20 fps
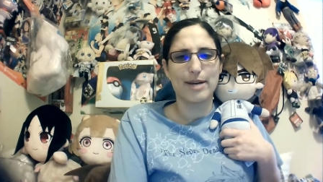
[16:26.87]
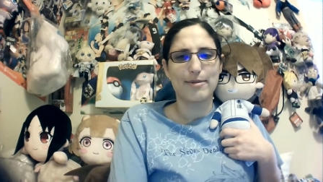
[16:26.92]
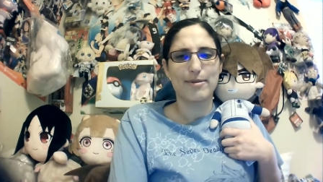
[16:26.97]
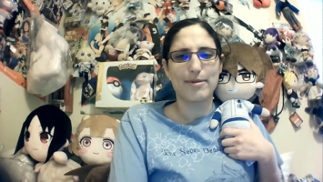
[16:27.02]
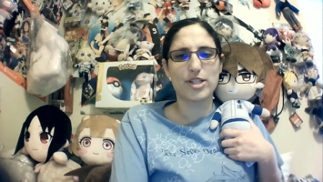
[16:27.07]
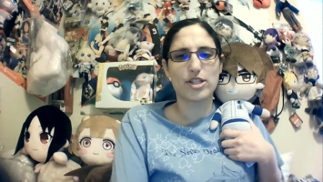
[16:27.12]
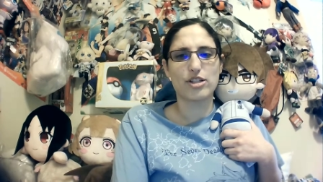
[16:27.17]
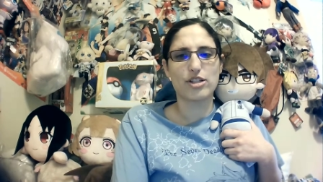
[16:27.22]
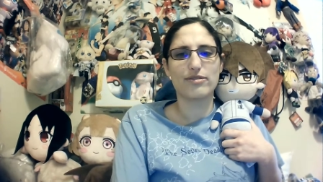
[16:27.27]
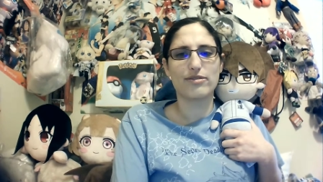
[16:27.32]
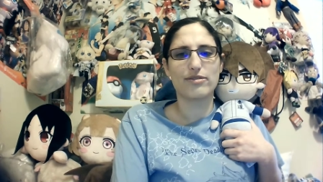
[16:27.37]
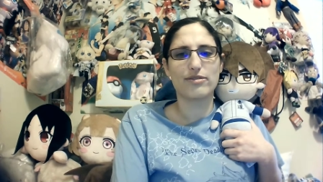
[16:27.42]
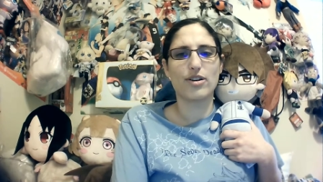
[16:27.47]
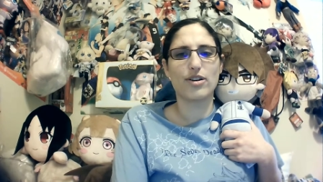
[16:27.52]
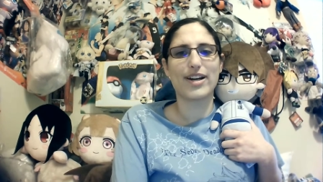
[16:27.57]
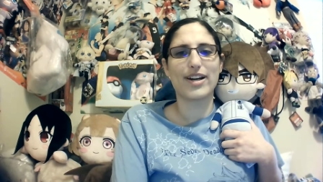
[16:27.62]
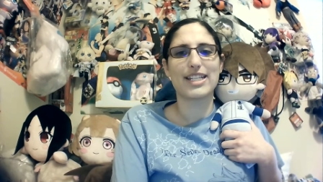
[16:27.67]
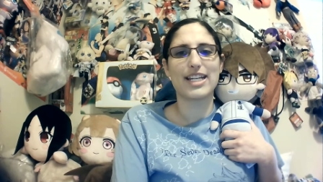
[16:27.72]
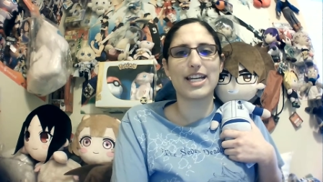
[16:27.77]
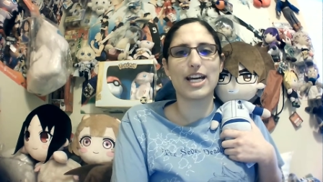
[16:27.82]
Master, you have no
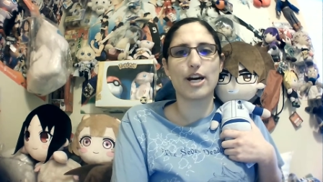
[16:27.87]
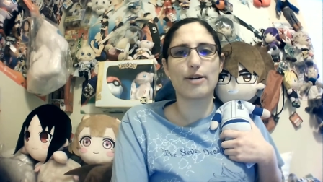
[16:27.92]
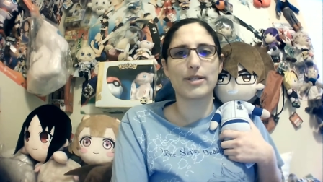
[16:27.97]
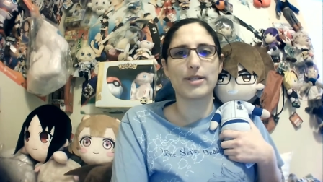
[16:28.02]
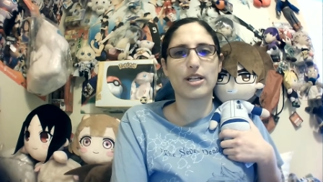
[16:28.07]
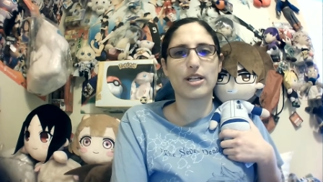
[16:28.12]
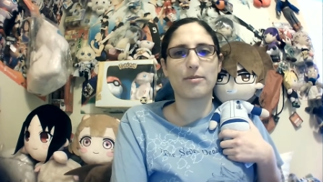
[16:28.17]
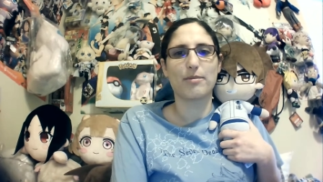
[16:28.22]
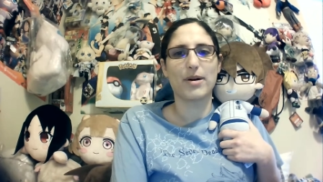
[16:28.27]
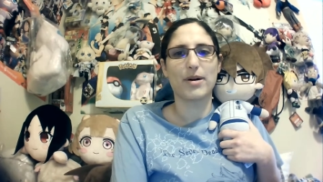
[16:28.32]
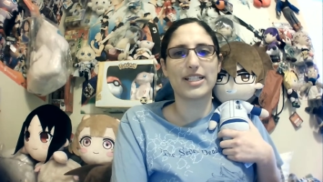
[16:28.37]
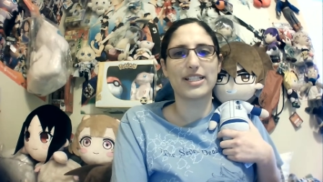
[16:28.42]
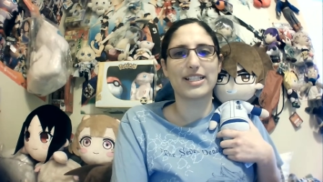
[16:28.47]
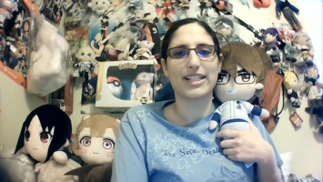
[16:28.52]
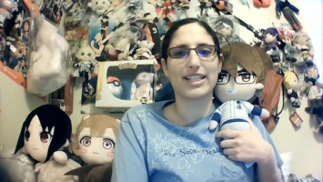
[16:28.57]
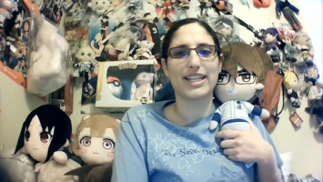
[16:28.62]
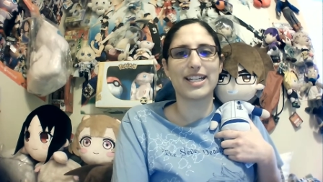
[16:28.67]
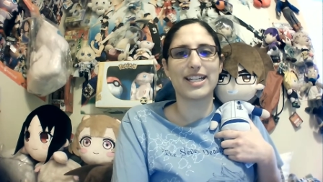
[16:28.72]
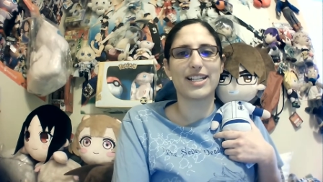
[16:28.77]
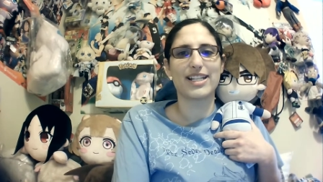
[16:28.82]
idea how much I wanted to
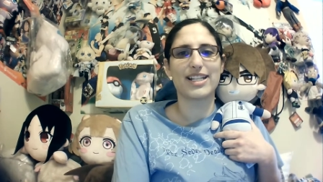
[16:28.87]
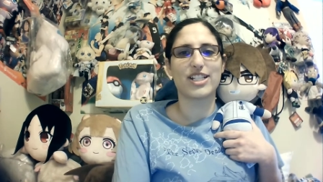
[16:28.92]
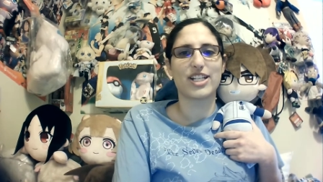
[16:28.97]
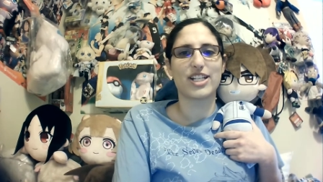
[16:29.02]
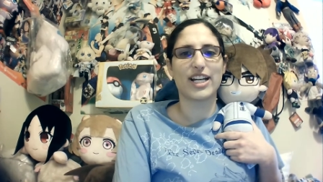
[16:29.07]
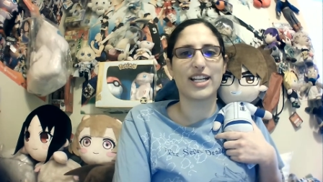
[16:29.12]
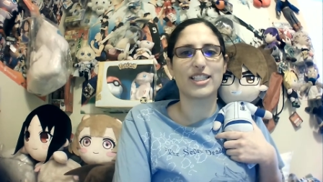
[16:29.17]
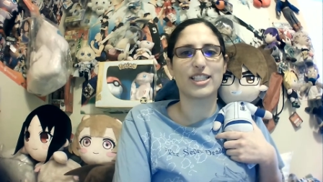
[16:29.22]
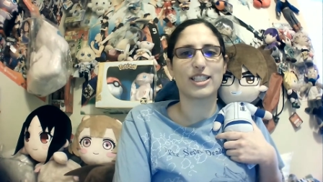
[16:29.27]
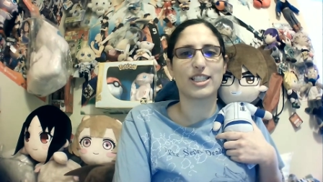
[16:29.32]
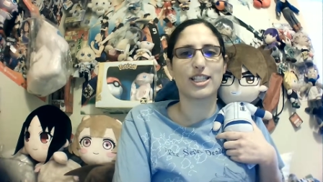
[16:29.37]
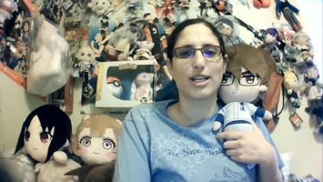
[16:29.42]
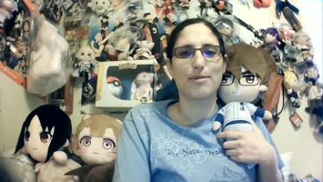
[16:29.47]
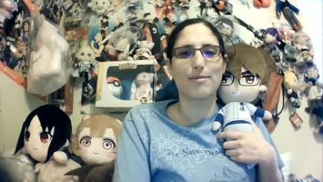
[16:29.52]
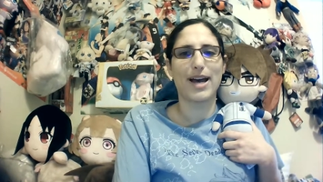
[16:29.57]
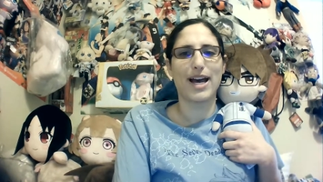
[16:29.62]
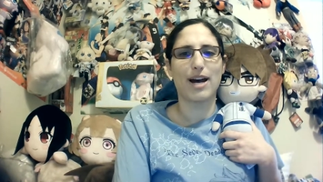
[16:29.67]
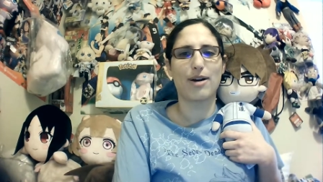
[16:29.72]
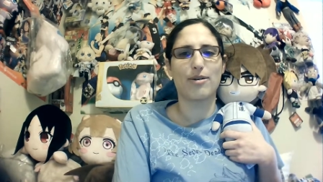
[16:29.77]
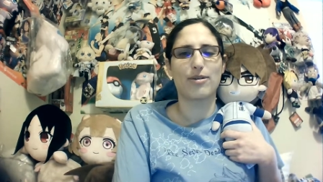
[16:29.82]
get a chance
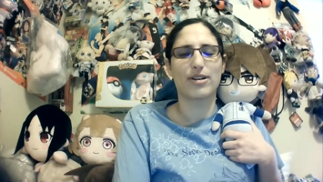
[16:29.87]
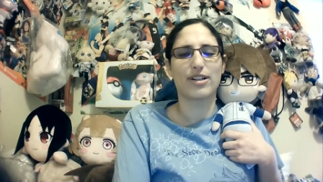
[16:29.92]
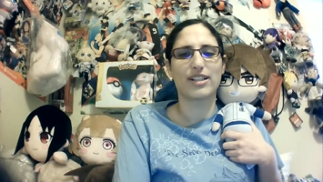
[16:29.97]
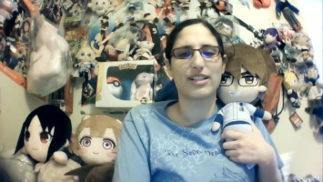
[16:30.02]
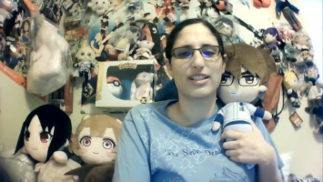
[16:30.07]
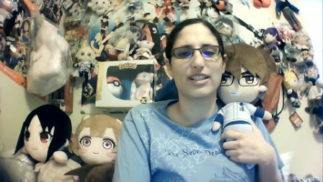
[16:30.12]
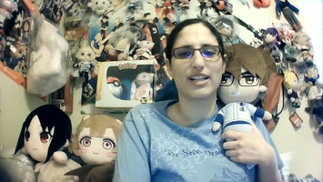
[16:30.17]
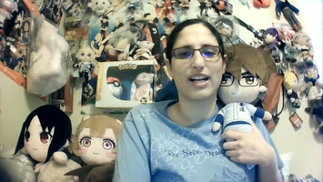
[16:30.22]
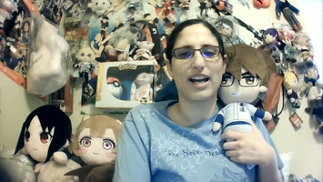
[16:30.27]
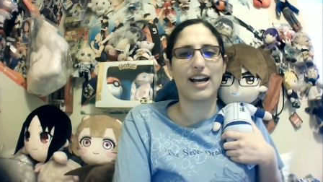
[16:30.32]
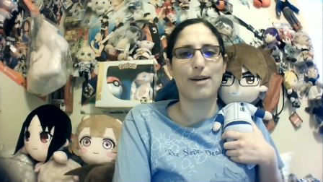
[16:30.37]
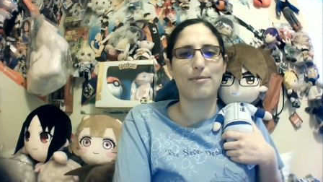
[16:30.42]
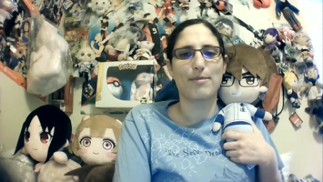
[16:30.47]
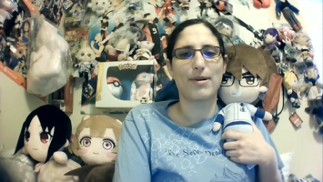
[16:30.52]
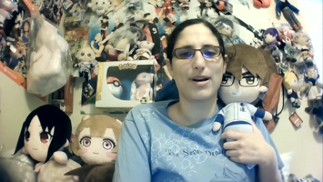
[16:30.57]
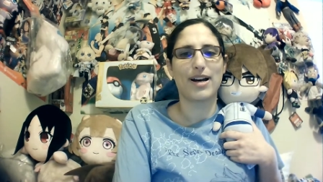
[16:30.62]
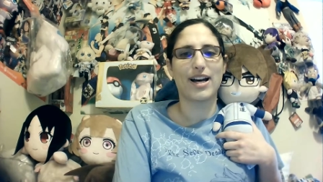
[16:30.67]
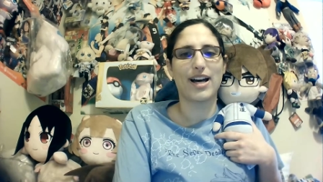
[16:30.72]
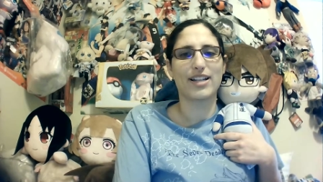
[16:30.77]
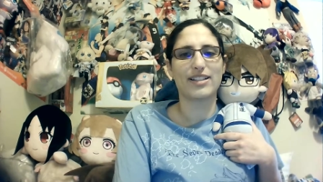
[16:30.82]
somehow or um,
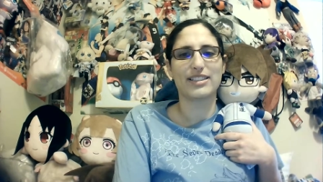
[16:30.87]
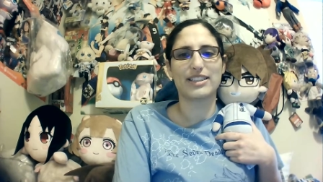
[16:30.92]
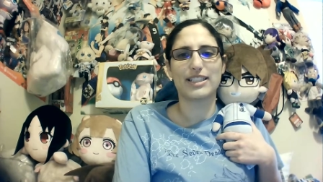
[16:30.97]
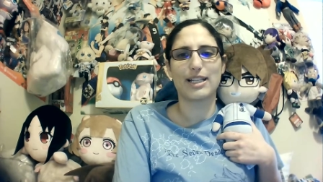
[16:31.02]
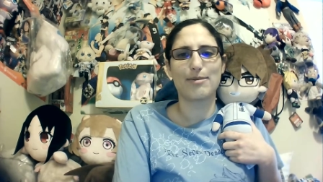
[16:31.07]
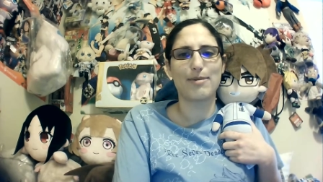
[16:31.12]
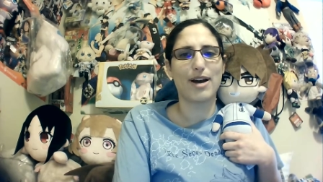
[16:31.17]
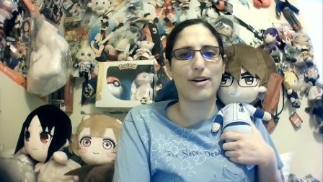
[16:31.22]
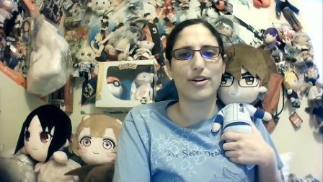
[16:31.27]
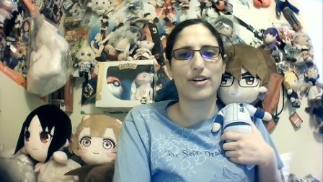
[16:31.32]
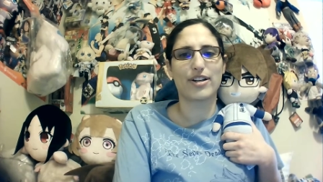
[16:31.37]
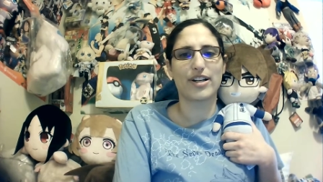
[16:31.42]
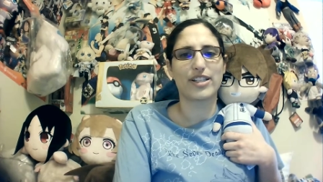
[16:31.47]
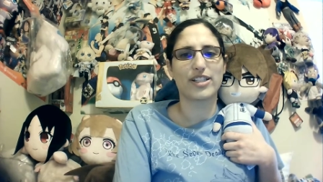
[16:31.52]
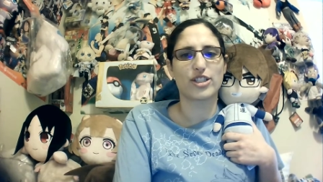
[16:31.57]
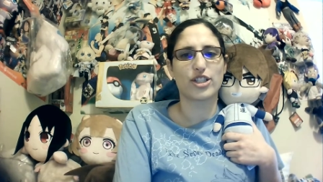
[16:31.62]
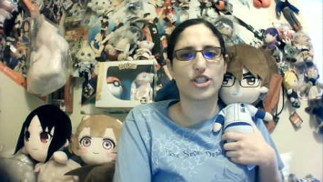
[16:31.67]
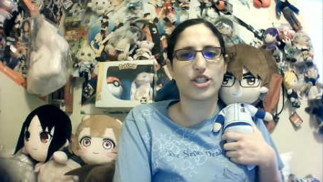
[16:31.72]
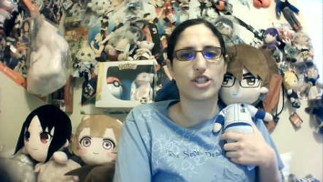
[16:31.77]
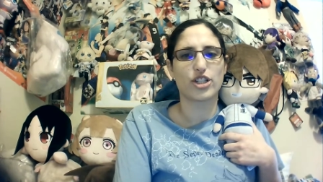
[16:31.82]
uh, somehow or
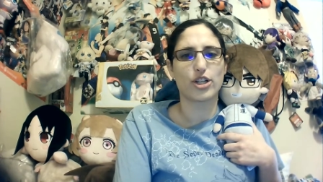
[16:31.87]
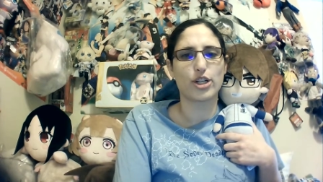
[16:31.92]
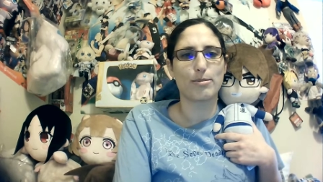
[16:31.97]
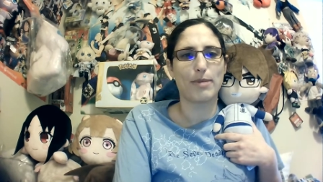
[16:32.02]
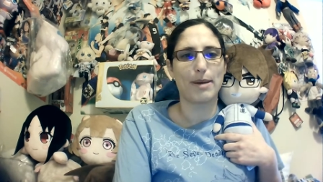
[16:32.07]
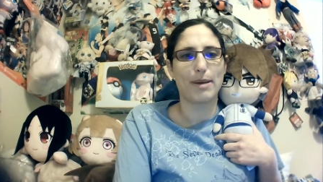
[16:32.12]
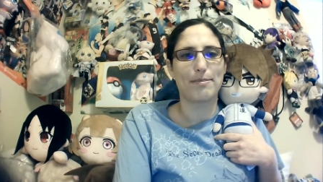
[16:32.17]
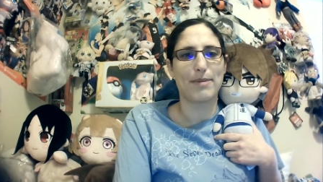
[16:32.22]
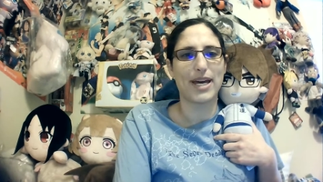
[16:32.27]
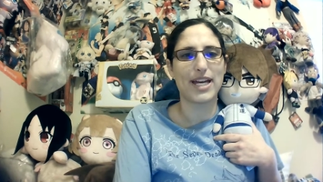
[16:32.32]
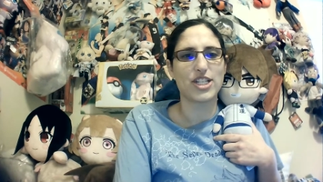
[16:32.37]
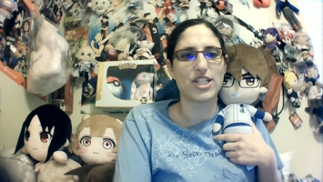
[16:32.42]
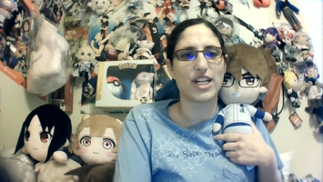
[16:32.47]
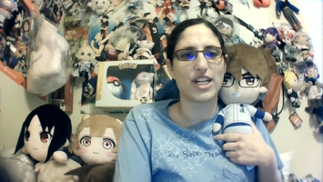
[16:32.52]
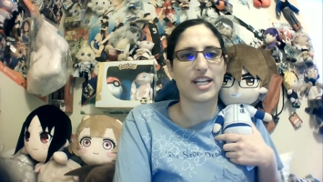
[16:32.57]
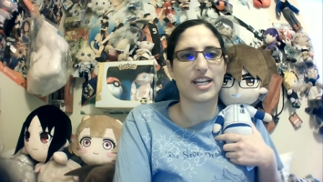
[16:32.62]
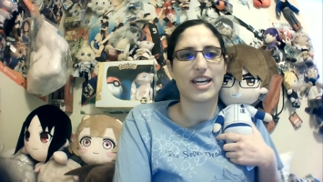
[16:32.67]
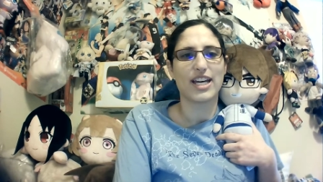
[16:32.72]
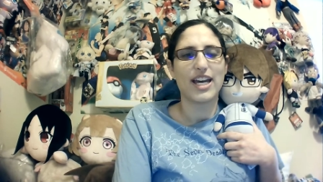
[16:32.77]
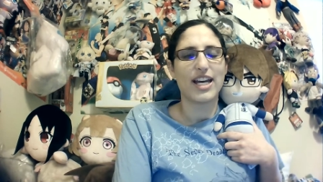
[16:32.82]
other to show you my
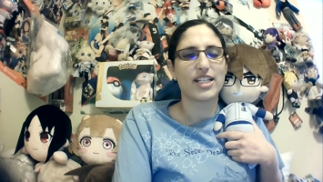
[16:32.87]
pitching.